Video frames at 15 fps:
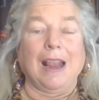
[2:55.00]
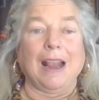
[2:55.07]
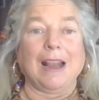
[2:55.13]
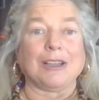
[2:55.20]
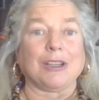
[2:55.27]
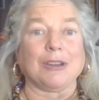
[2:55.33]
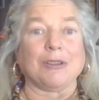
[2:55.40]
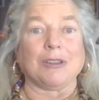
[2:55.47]

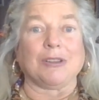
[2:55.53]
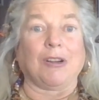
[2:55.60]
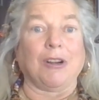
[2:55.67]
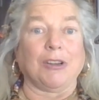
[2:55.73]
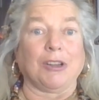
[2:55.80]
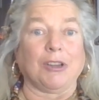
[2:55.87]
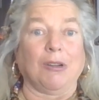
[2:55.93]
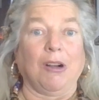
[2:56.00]
And so it's
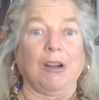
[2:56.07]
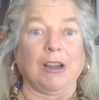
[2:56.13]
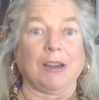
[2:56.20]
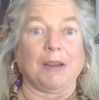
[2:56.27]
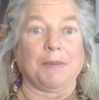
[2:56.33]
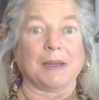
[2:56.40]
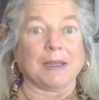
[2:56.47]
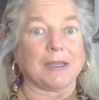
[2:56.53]
hard to
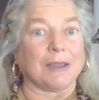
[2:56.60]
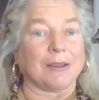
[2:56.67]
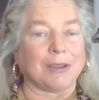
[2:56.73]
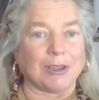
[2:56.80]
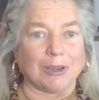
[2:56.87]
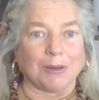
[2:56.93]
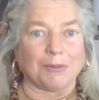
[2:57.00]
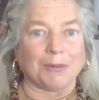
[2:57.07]
argue because there's
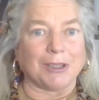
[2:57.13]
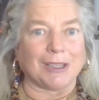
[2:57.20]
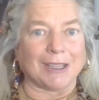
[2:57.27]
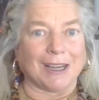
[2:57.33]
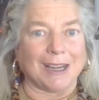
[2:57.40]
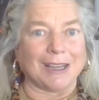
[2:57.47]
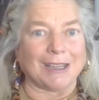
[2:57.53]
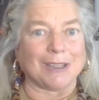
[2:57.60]
so much
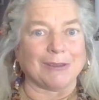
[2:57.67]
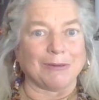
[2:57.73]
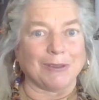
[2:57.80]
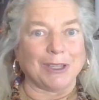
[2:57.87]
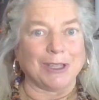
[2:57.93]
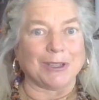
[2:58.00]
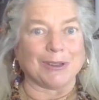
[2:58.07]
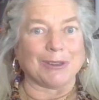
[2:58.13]
science and
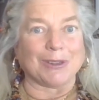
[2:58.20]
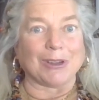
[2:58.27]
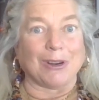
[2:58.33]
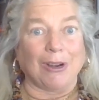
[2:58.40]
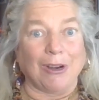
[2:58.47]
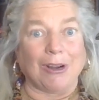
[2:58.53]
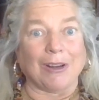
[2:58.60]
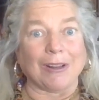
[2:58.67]
research
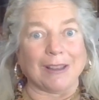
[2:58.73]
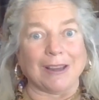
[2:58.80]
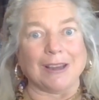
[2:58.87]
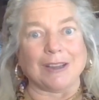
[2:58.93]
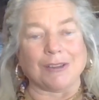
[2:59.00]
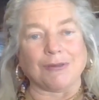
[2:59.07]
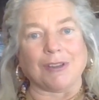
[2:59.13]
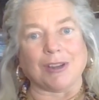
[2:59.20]
on
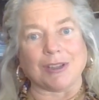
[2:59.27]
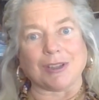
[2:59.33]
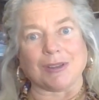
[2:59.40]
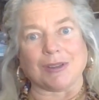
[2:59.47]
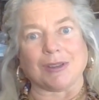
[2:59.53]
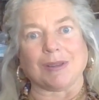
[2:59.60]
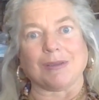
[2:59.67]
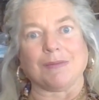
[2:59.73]
these
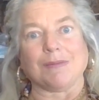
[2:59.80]
fossils.